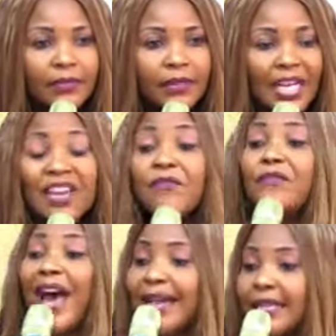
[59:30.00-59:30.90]

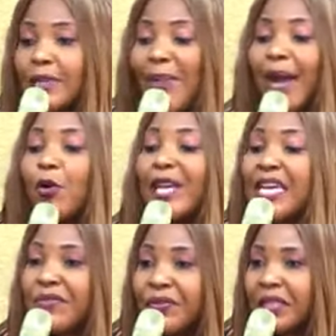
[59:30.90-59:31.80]
Invest by your
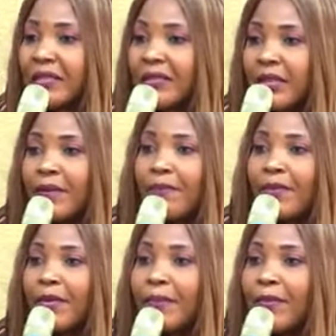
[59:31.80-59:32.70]
gifts.
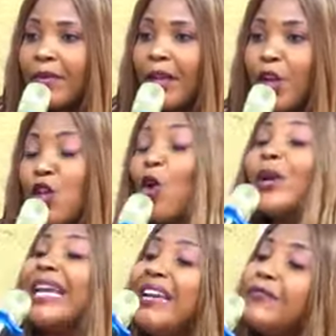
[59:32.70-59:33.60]
Your
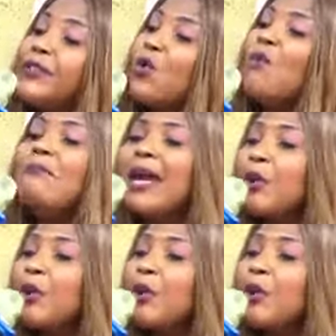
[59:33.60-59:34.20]
gift will make